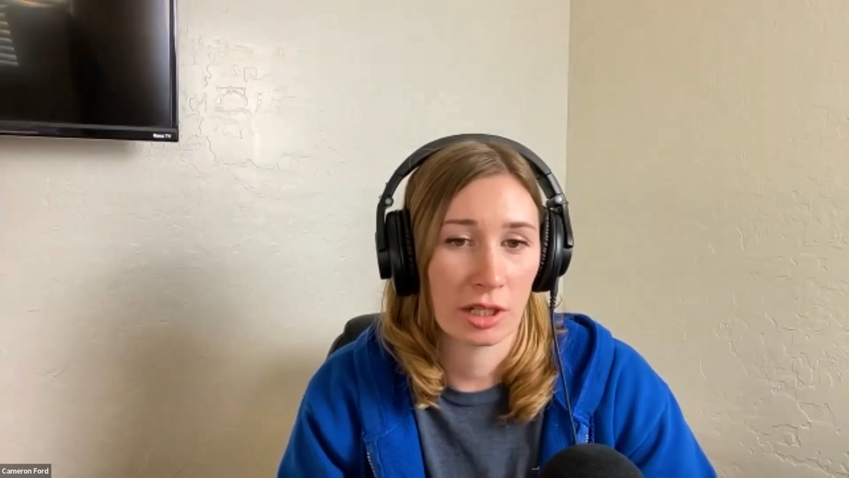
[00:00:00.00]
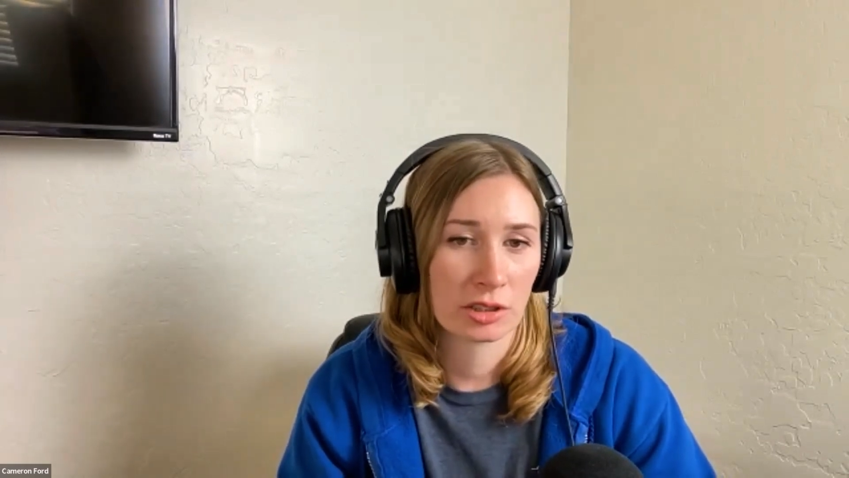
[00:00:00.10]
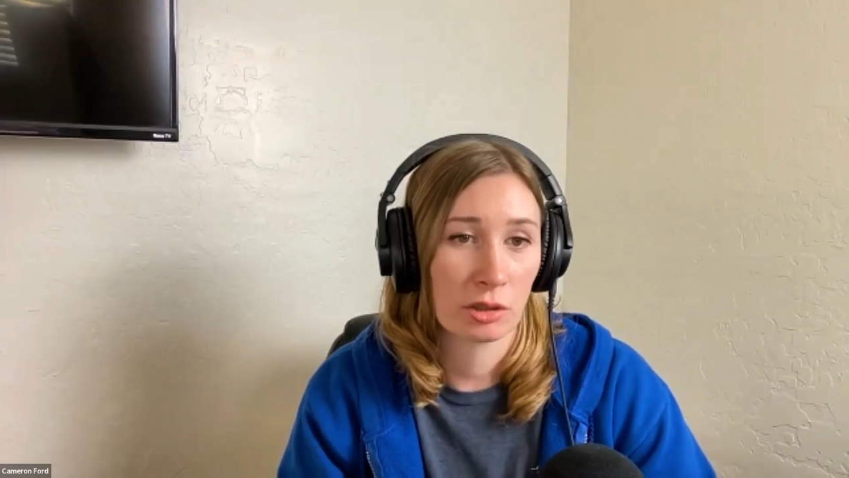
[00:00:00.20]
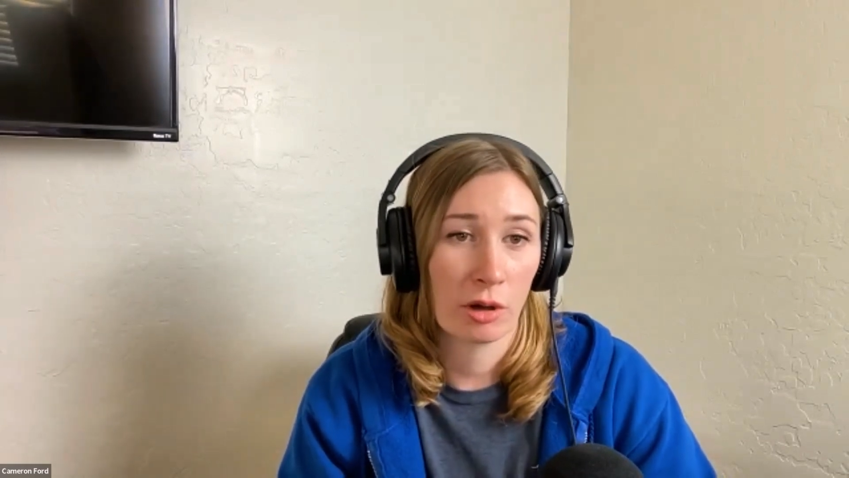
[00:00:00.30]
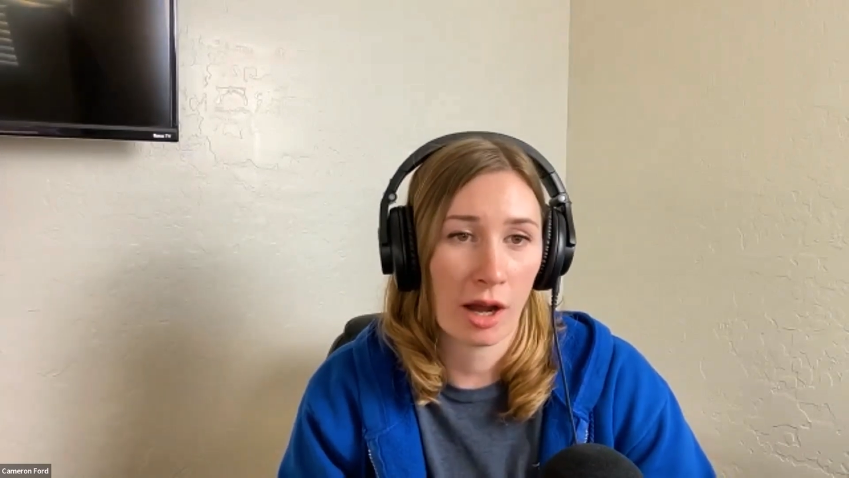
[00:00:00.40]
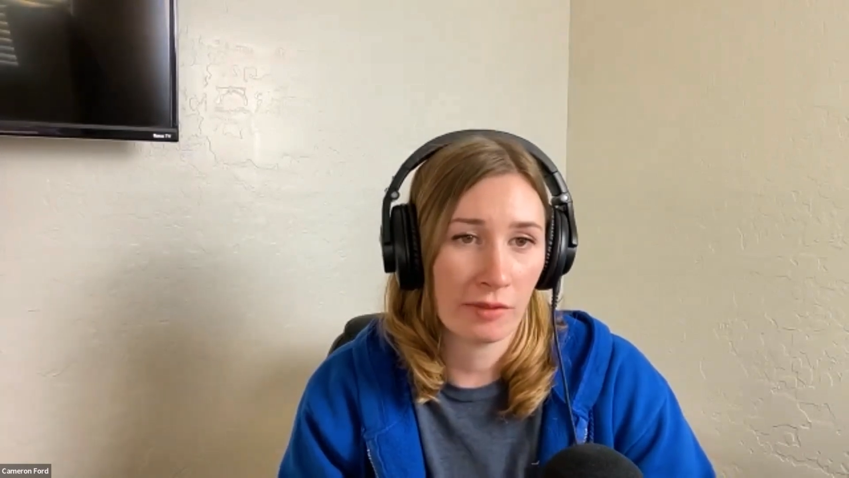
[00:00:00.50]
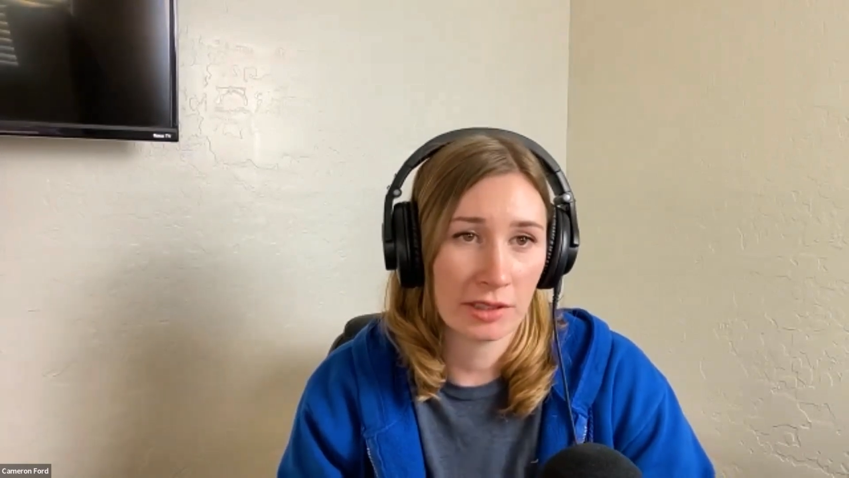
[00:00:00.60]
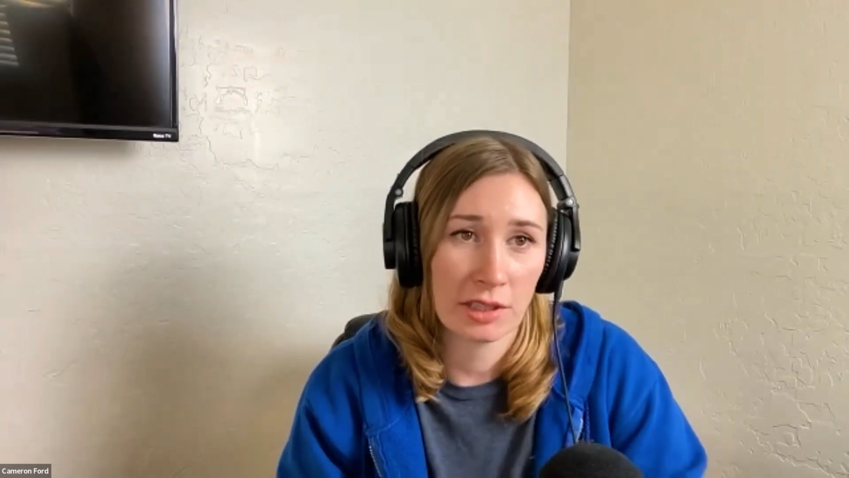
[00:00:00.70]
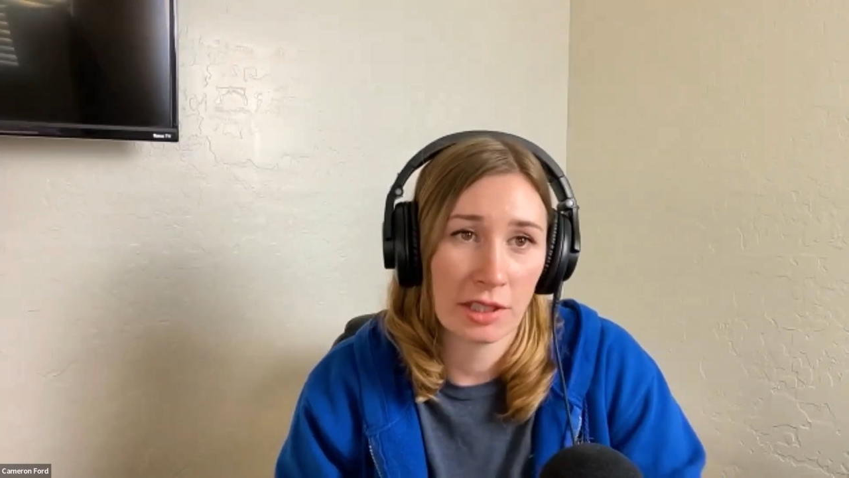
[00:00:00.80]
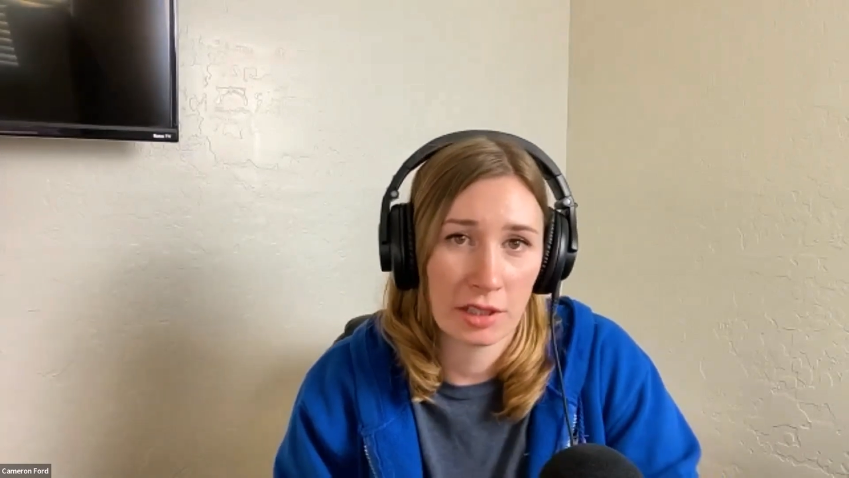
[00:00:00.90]
And so
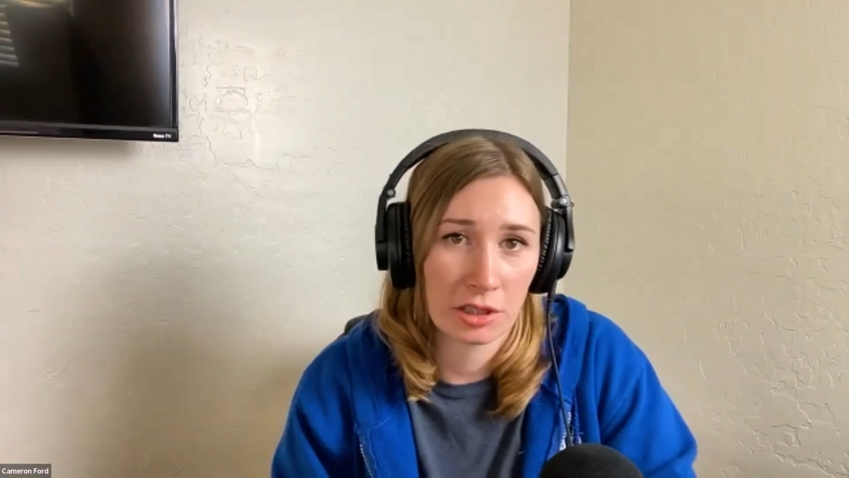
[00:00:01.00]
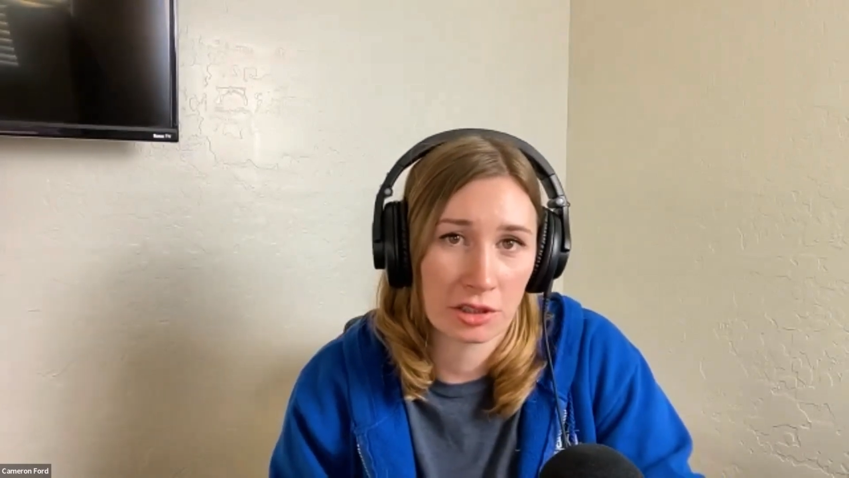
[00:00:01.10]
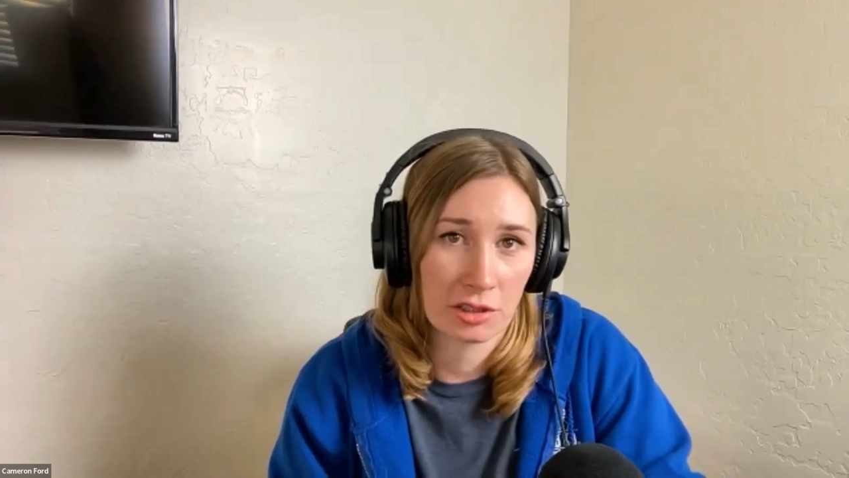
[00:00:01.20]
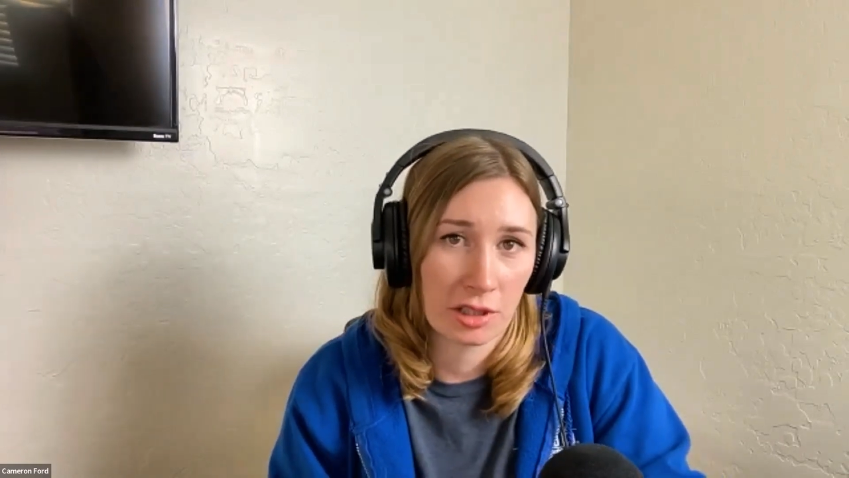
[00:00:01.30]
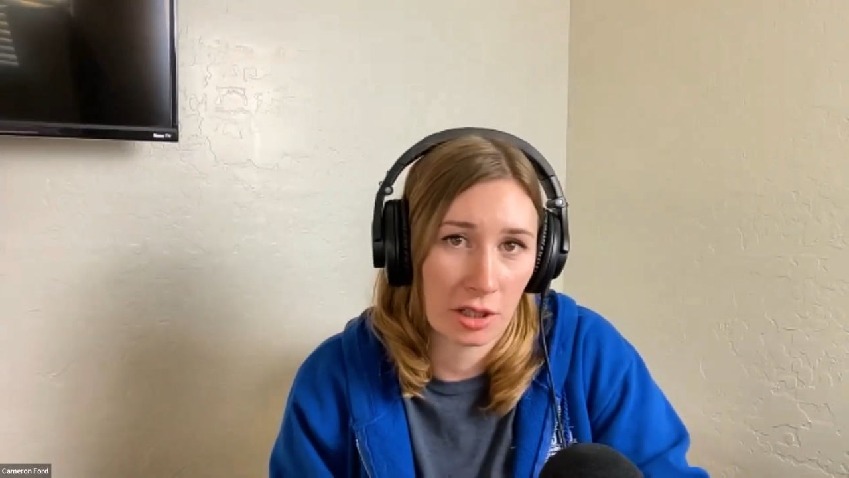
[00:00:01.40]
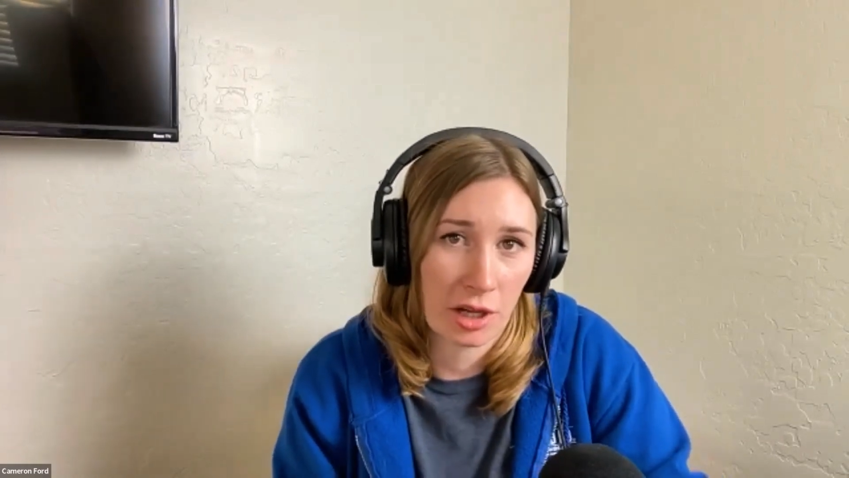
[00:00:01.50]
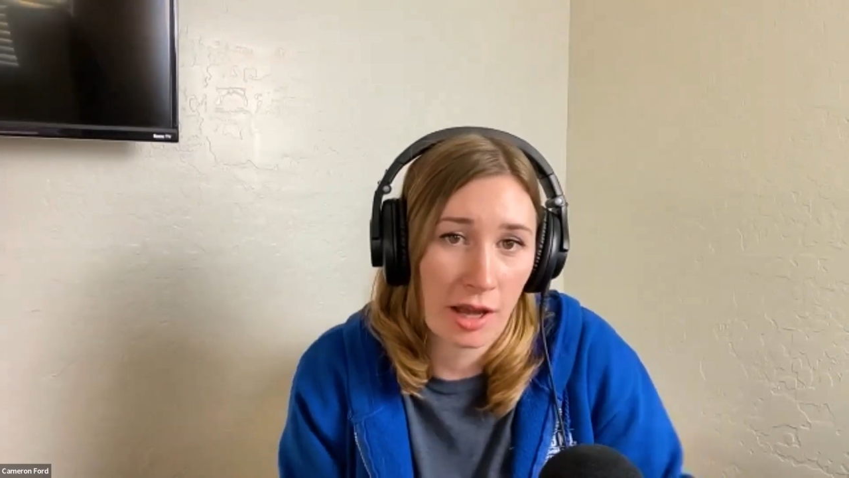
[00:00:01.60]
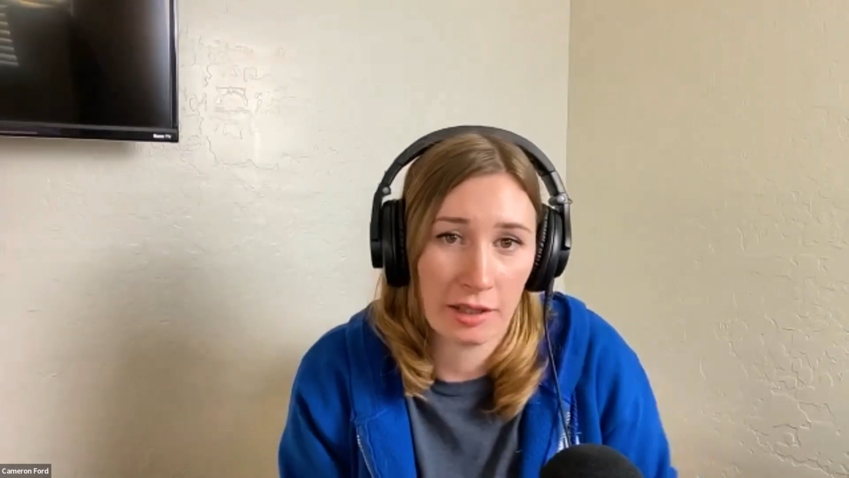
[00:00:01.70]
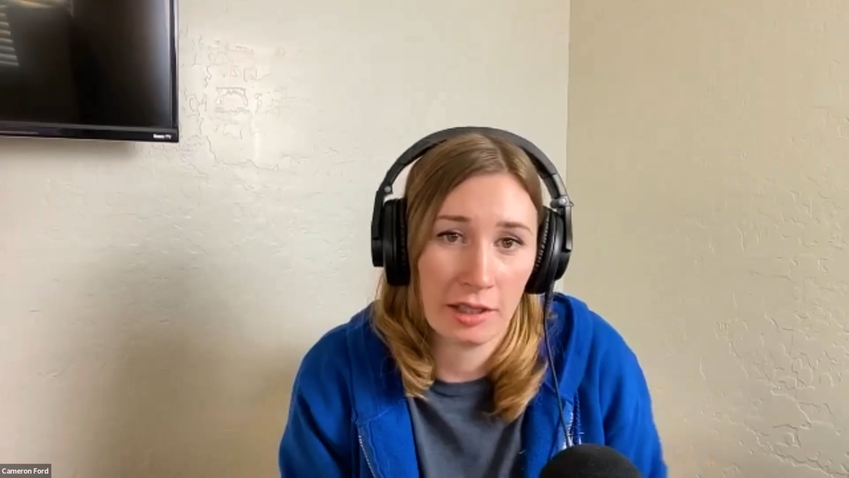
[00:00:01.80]
obviously they're not